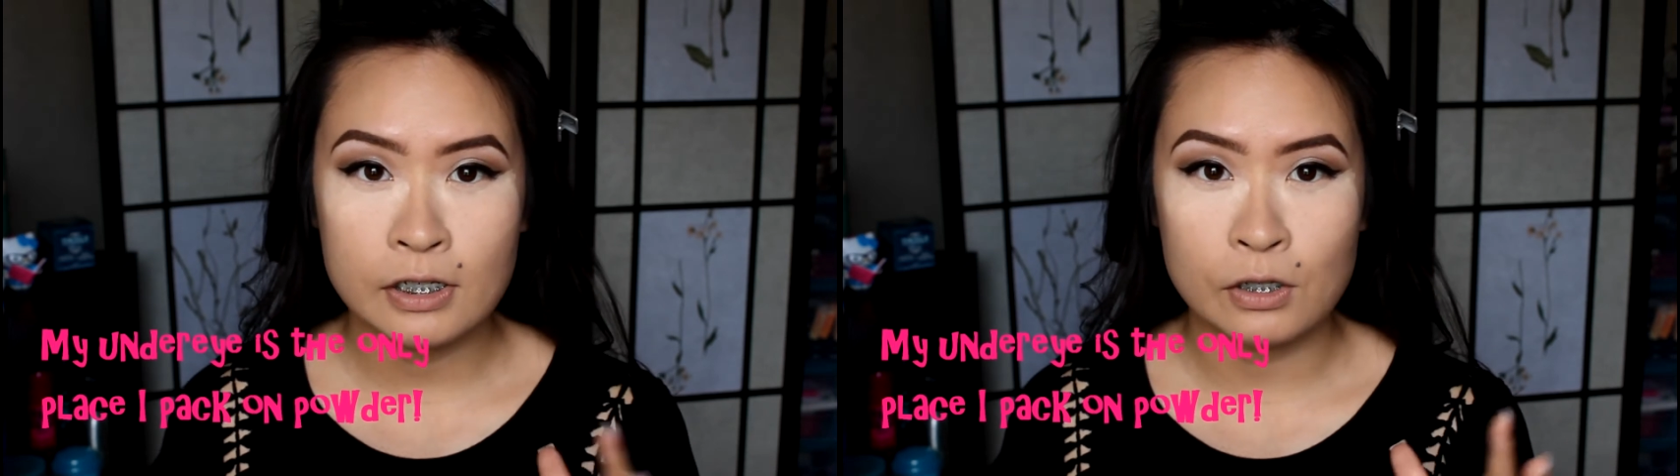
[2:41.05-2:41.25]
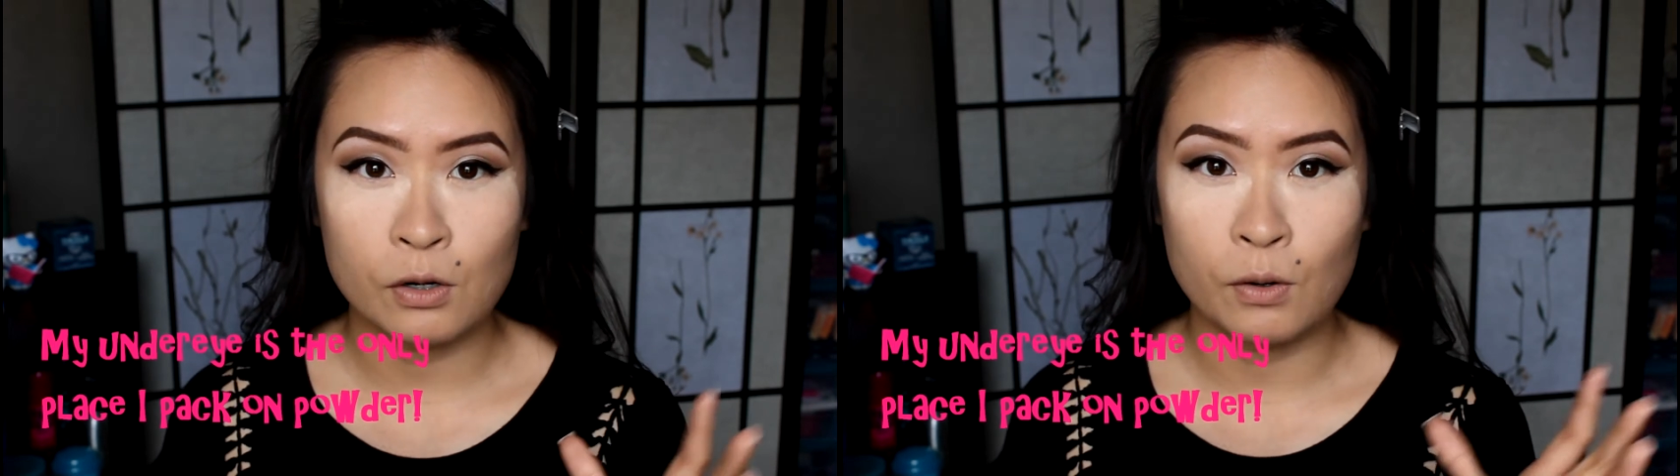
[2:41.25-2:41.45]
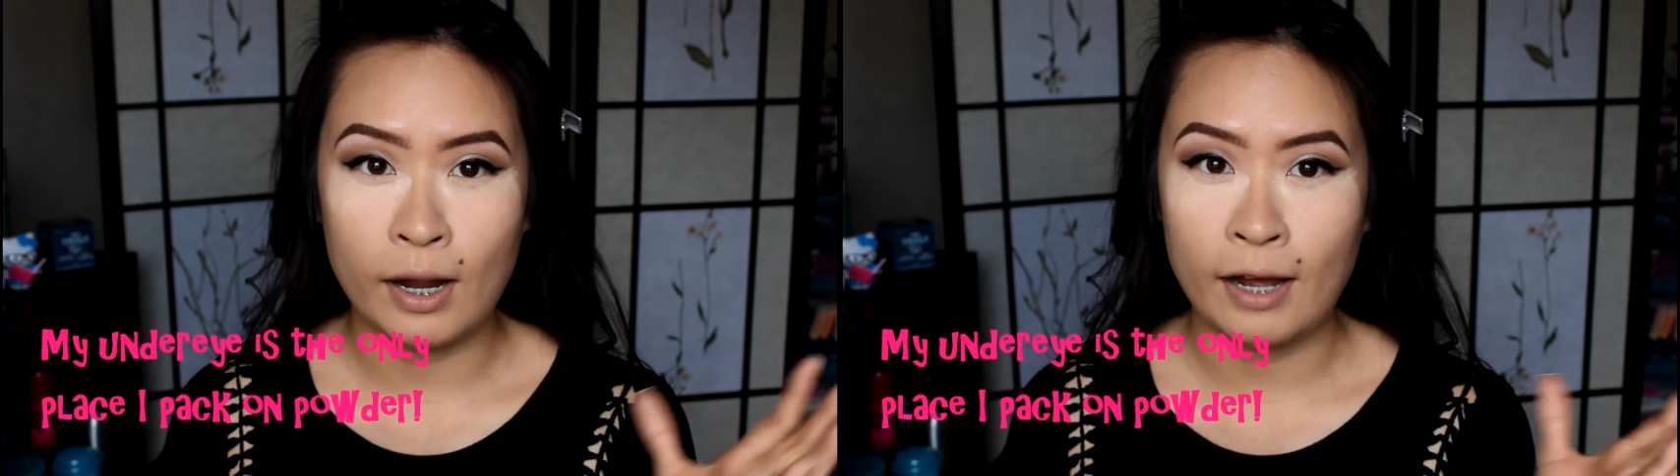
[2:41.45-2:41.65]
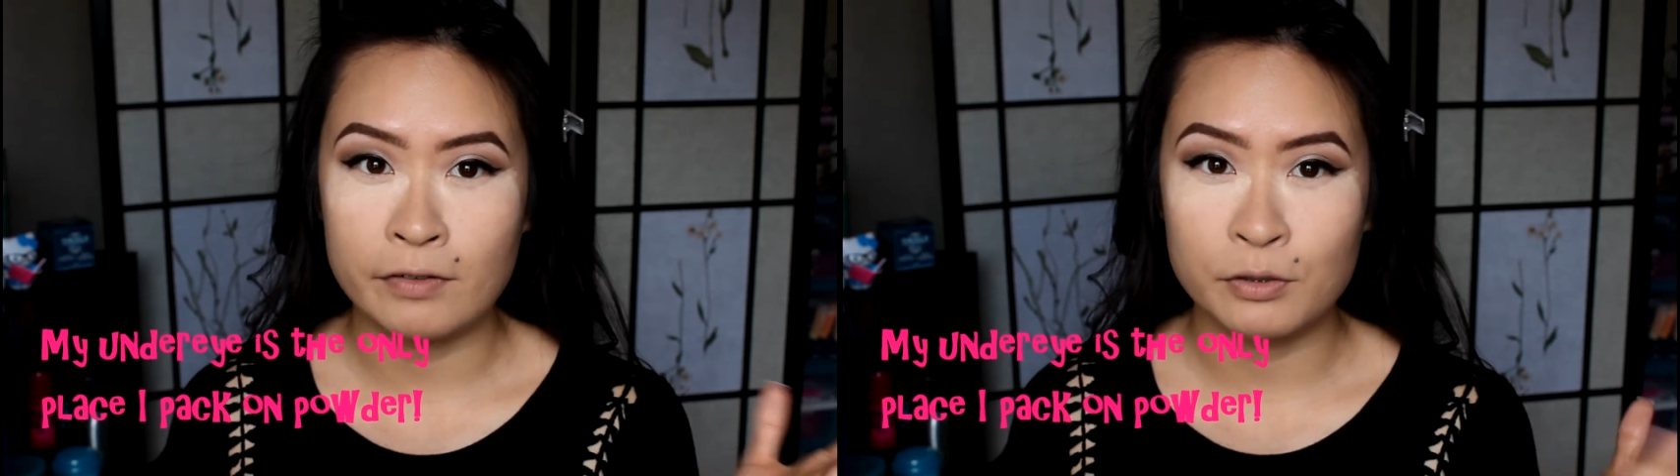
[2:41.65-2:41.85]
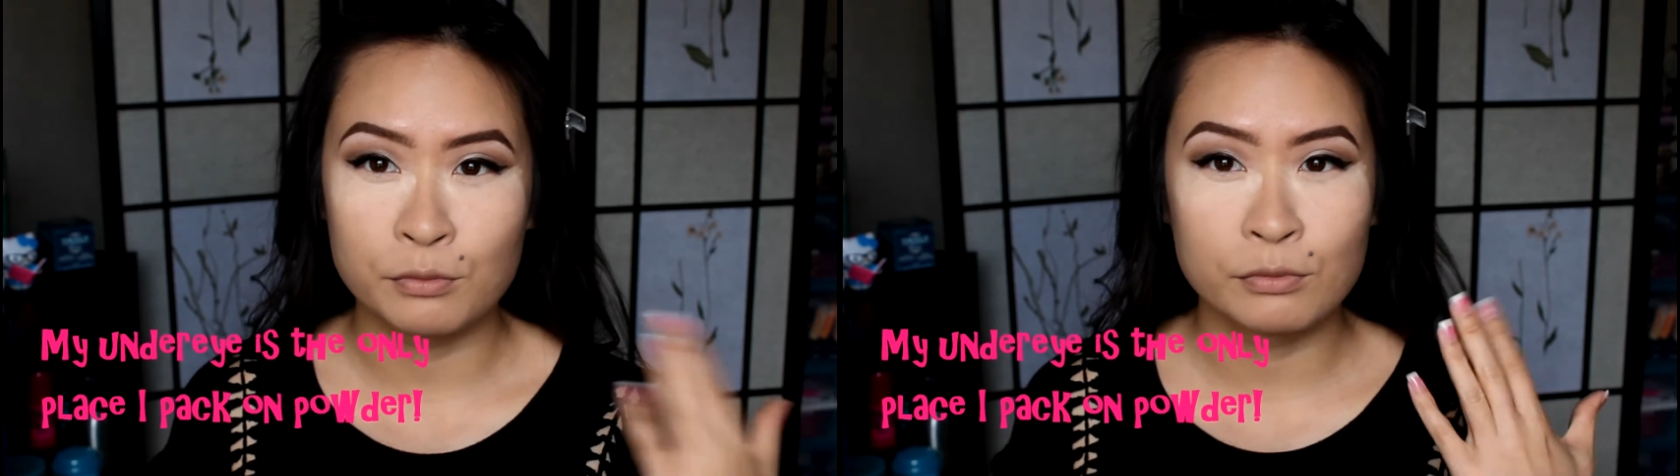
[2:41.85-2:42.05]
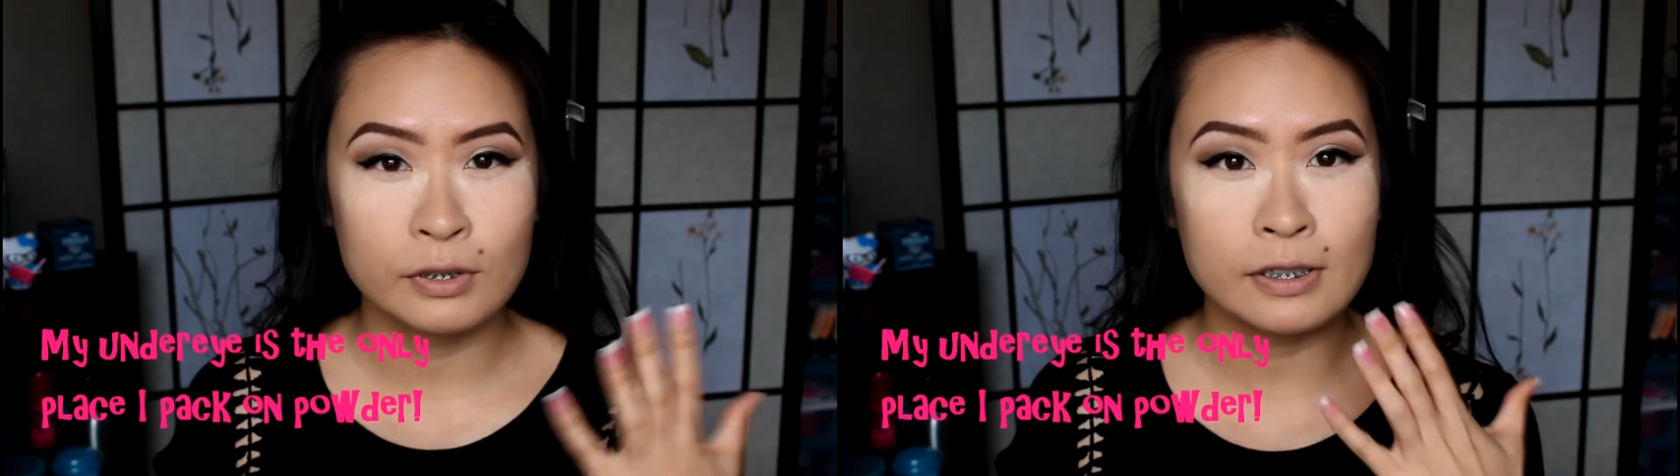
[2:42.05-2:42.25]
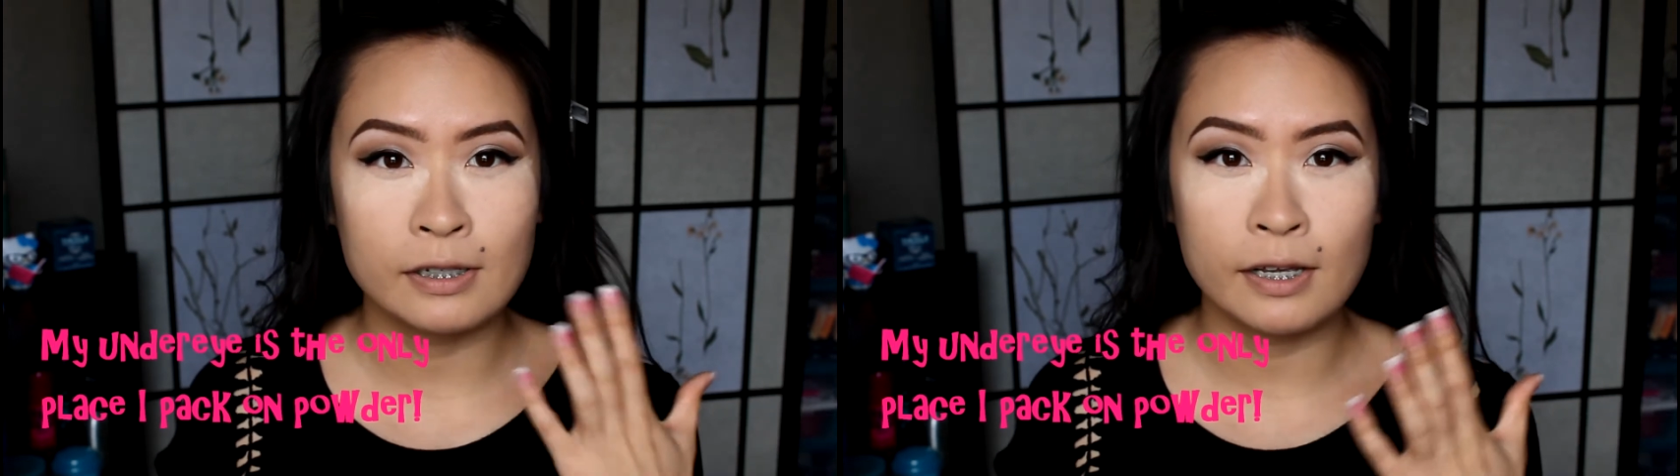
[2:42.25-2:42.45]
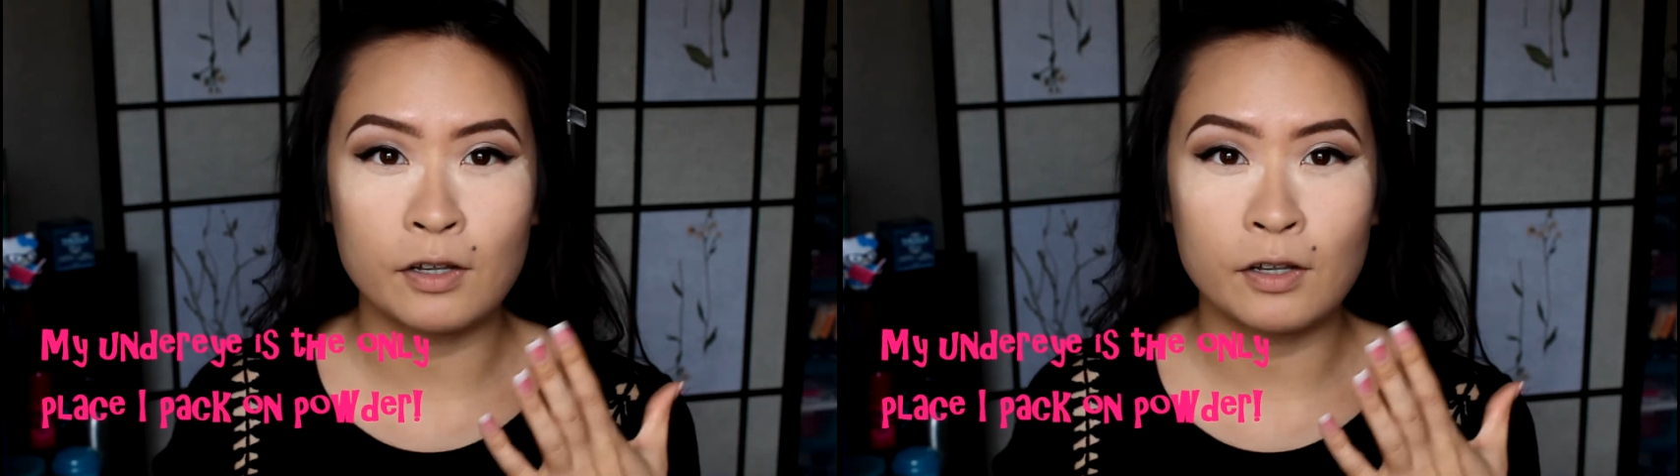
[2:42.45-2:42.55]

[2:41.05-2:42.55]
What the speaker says: so I have to really lay